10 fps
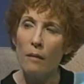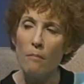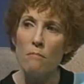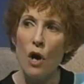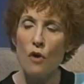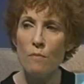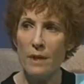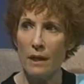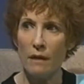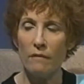
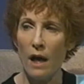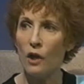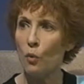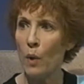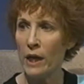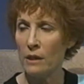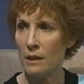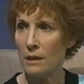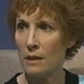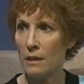moment of
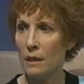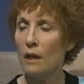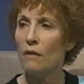unawareness